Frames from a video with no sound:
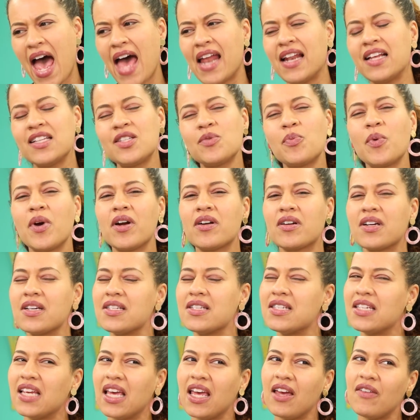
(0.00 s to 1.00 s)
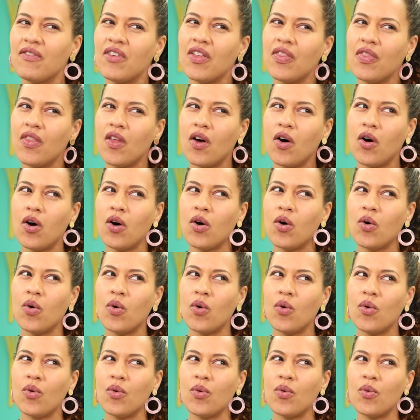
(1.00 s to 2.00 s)
And it's weird because even
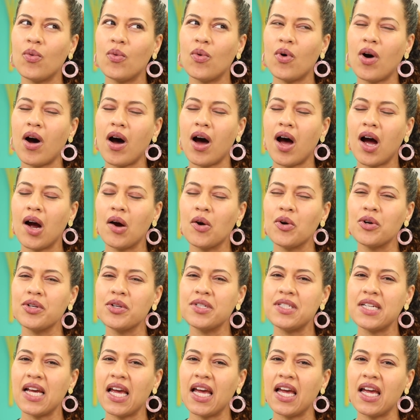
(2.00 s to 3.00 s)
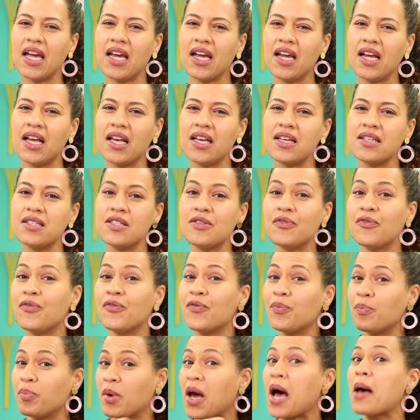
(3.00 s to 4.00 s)
though our day
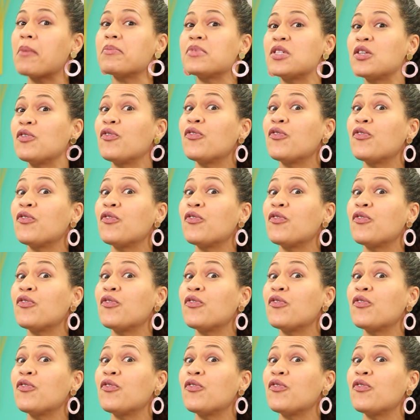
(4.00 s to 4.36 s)
comes